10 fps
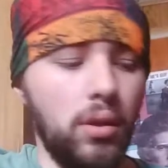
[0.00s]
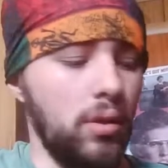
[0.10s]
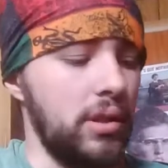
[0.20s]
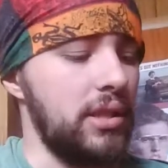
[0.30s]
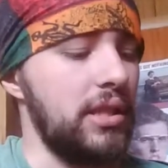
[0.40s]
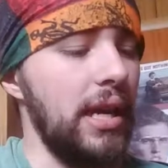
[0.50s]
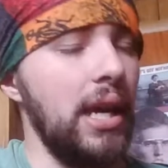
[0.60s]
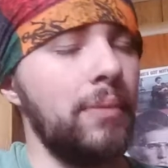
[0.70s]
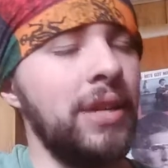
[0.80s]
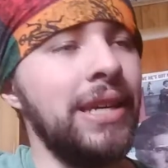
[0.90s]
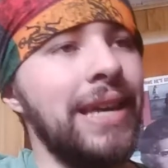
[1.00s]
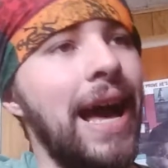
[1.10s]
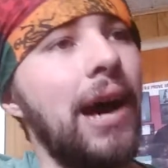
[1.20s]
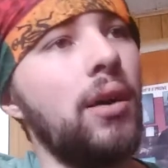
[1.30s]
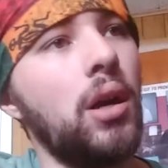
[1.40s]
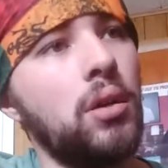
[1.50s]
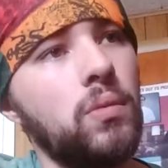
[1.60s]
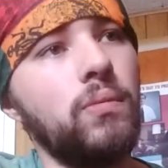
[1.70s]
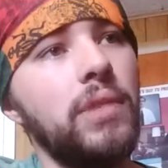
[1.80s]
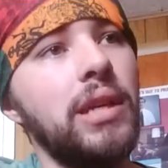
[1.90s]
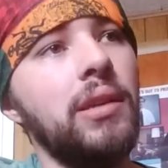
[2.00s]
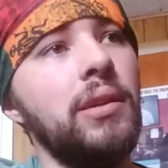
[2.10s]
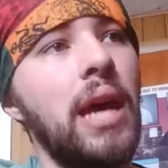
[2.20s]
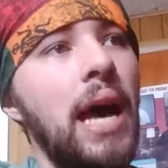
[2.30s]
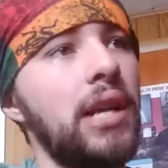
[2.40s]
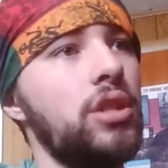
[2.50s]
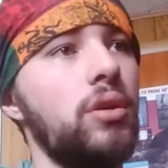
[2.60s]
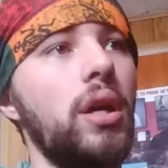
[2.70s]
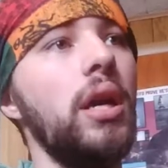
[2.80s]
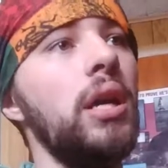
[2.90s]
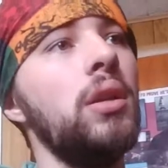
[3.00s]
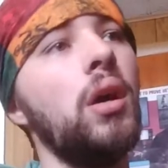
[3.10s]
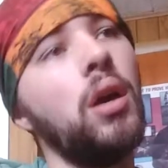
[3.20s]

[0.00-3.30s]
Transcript: They sent me out on a midnight train,